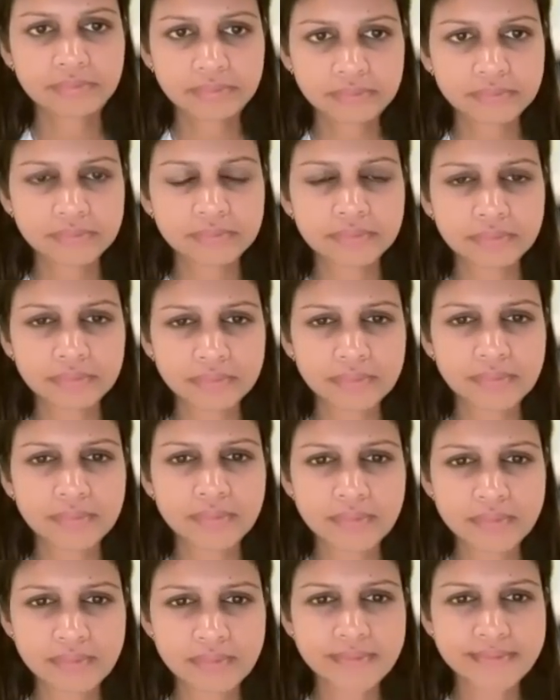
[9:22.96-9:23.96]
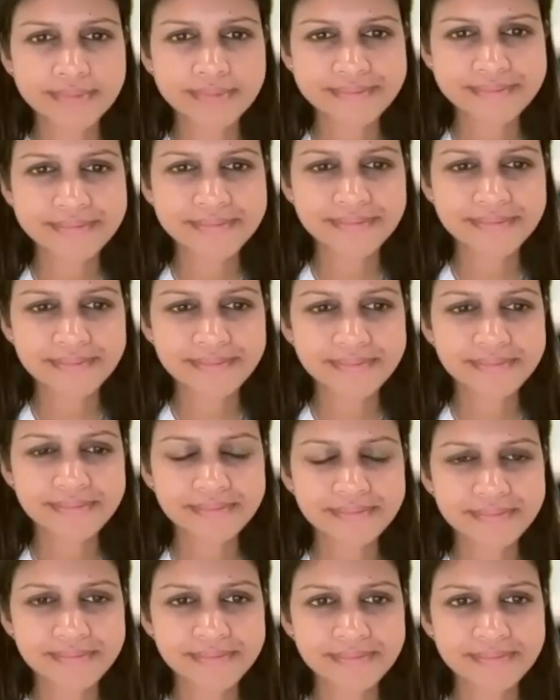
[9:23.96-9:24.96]

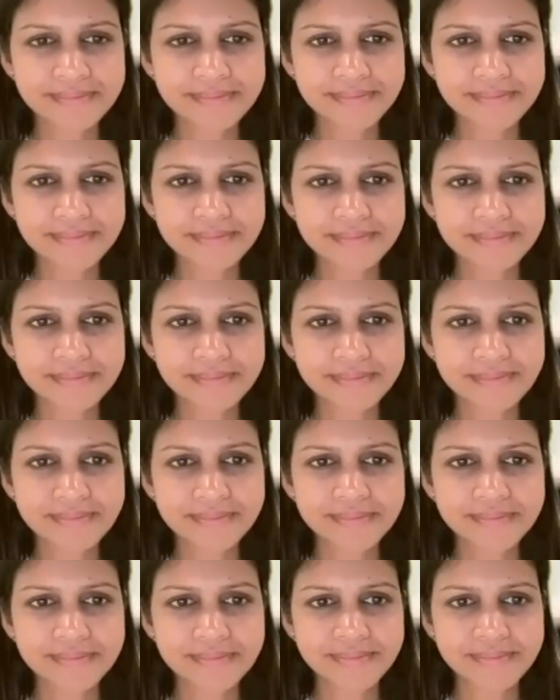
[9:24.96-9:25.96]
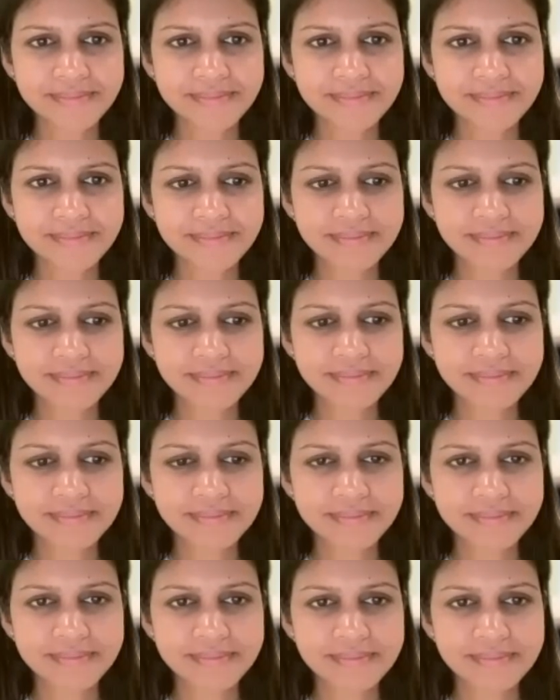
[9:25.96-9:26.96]

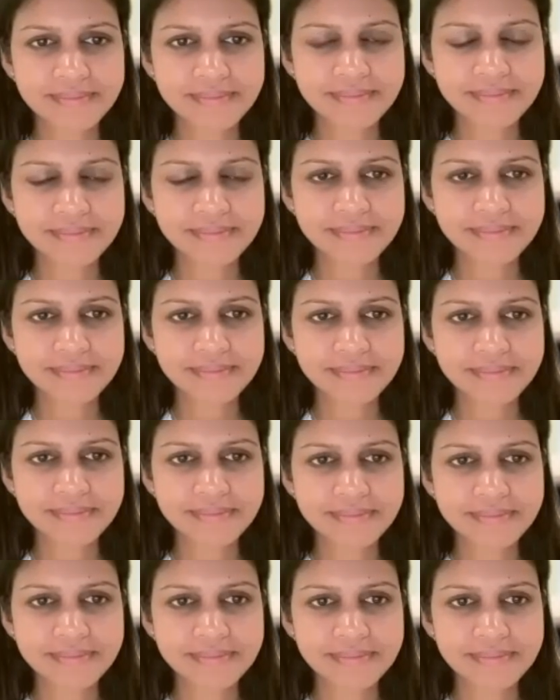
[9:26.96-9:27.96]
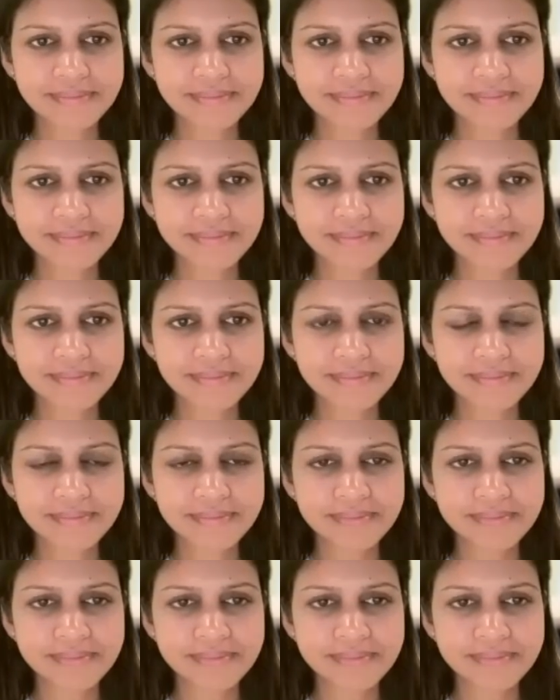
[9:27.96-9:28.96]

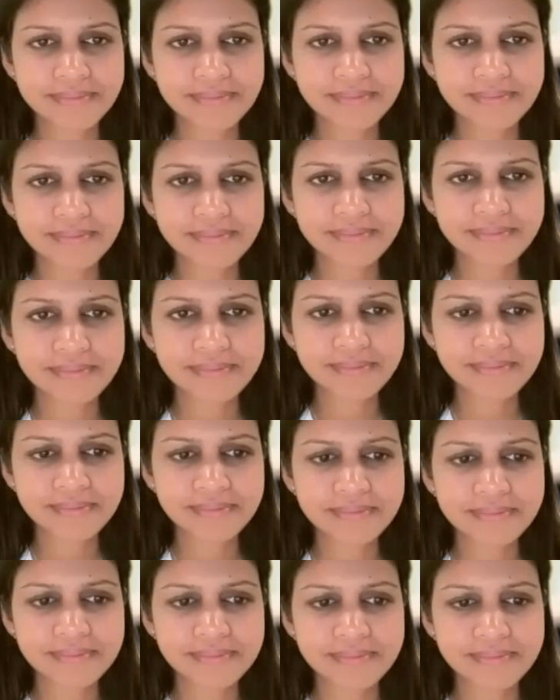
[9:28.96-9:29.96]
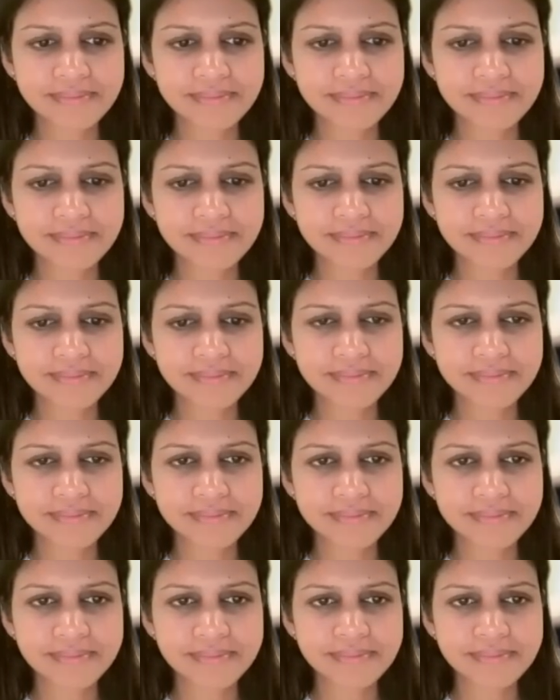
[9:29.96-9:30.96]
No words are spoken by the person on screen.